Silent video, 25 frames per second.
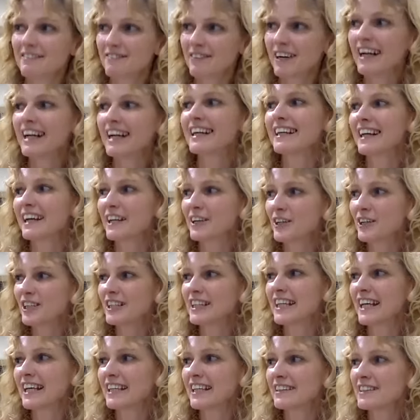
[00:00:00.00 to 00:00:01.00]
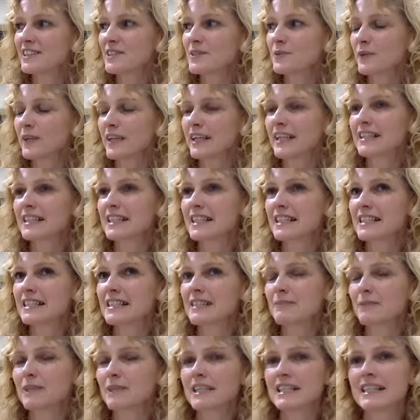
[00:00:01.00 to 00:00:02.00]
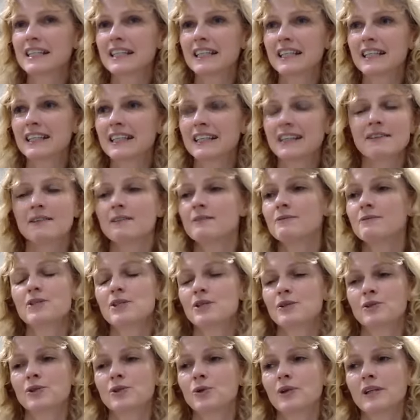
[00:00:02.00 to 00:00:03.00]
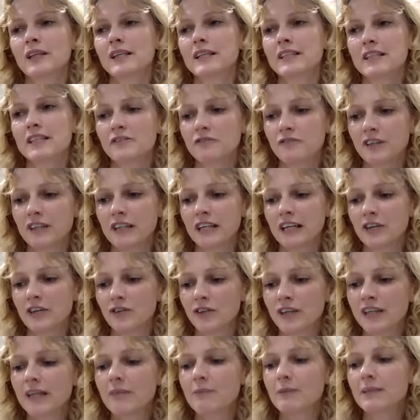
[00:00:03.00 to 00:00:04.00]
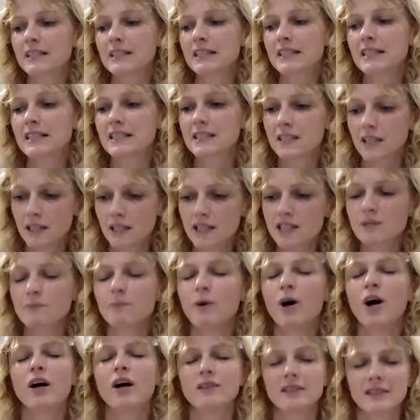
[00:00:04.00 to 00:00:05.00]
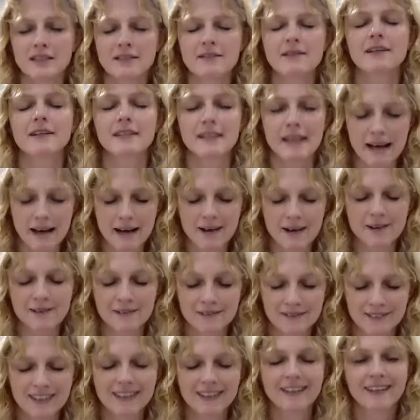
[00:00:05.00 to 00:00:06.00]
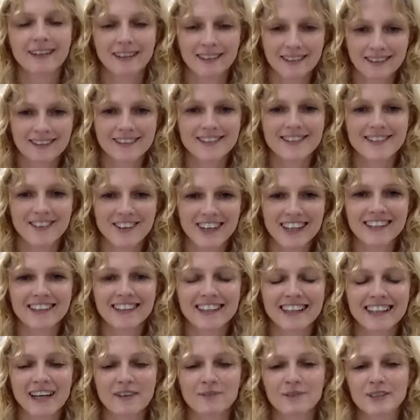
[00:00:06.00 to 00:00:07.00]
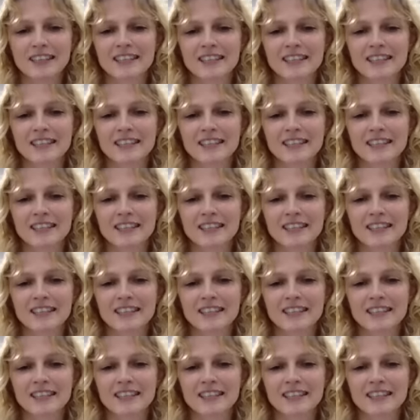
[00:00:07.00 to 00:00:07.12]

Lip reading: Right. I heard that this week. Somebody said, and it was a totally different arena, but it said start small and start now. So I think I would.